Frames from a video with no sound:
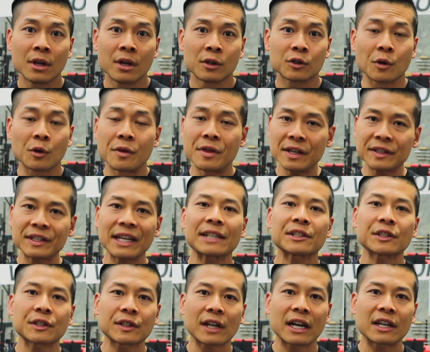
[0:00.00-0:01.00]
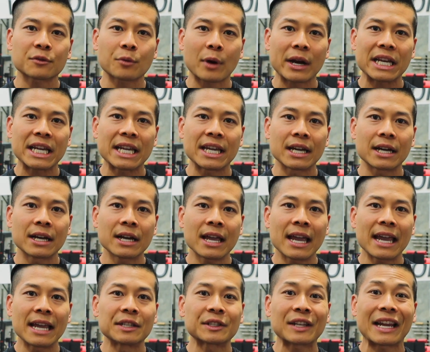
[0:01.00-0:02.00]
So this exercise right here
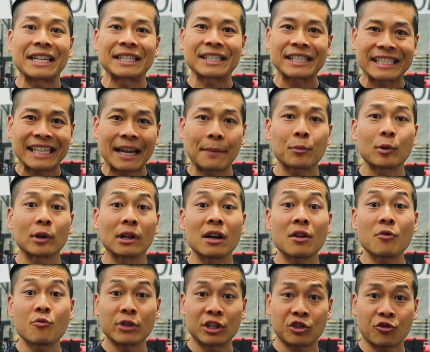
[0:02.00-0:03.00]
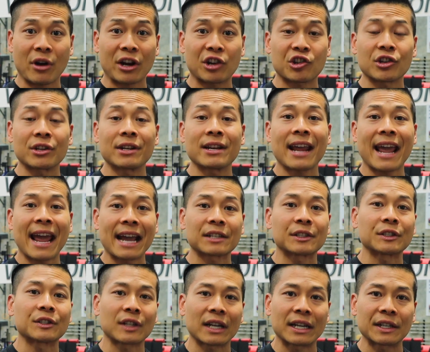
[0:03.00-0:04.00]
is a scapular retraction
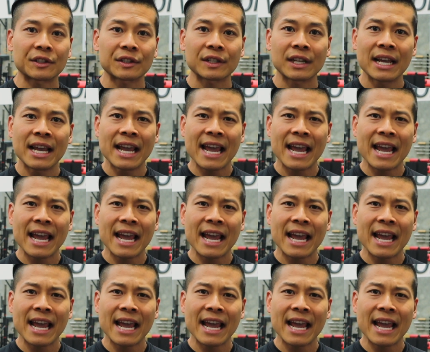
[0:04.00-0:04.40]
exercise.